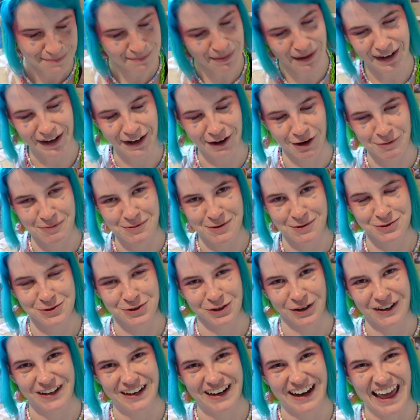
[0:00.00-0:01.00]
but I hope you
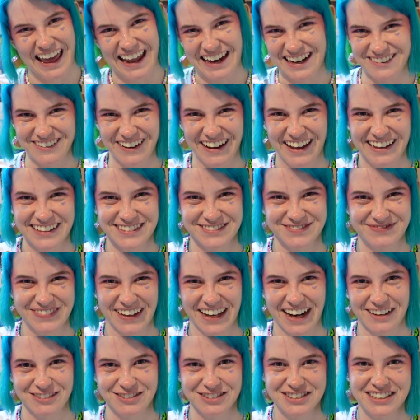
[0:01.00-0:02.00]
enjoyed it anyway,
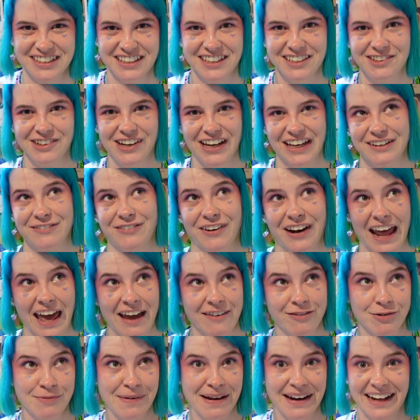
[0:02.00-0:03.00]
and I will see you in
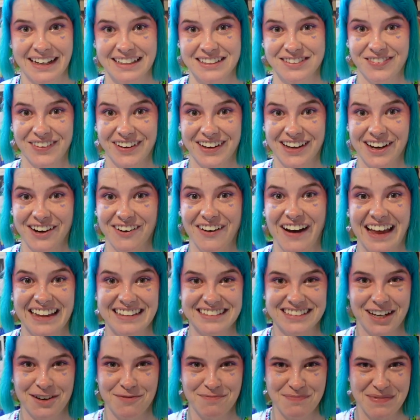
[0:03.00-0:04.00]
whatever my next video
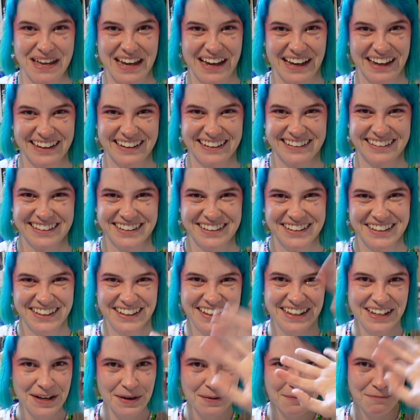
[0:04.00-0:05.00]
ends up being.
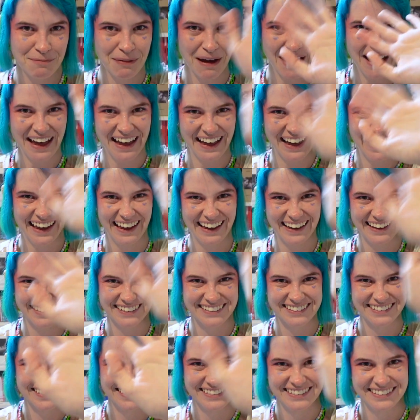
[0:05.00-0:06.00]

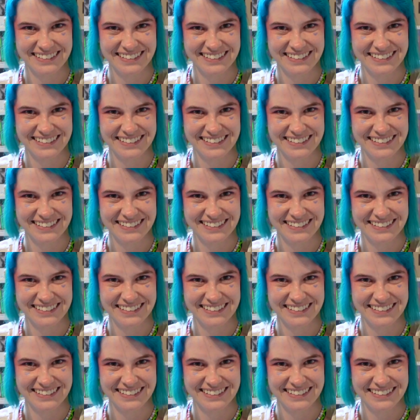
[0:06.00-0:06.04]
Bye!